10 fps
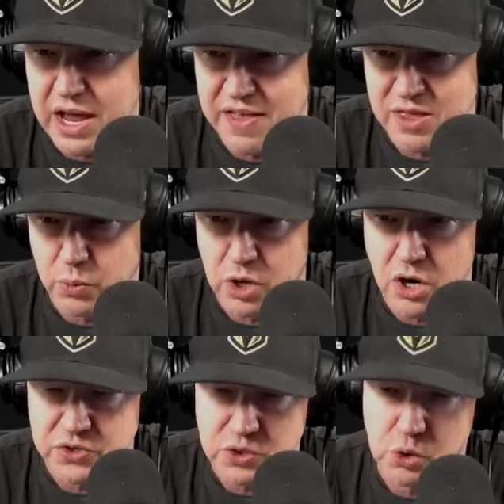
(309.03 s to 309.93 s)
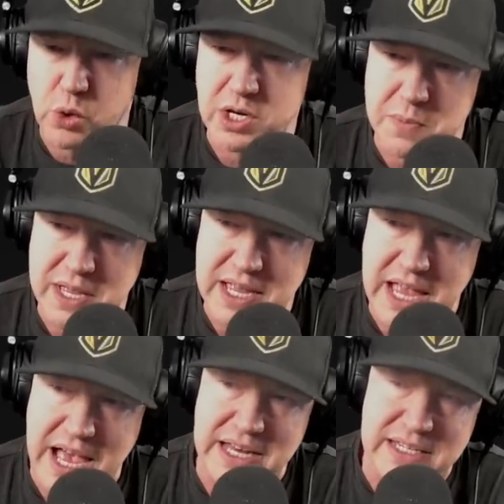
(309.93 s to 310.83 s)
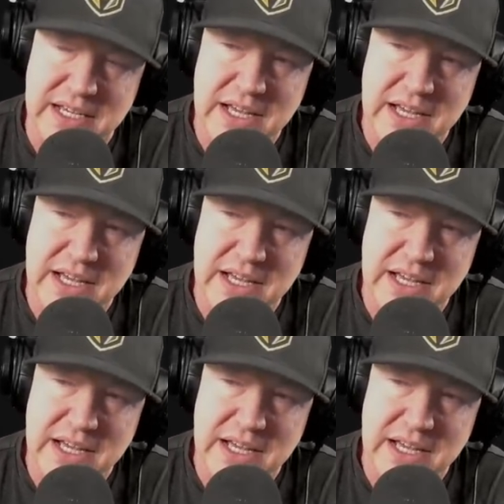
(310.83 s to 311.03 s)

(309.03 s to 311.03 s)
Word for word: and then we're also going to be get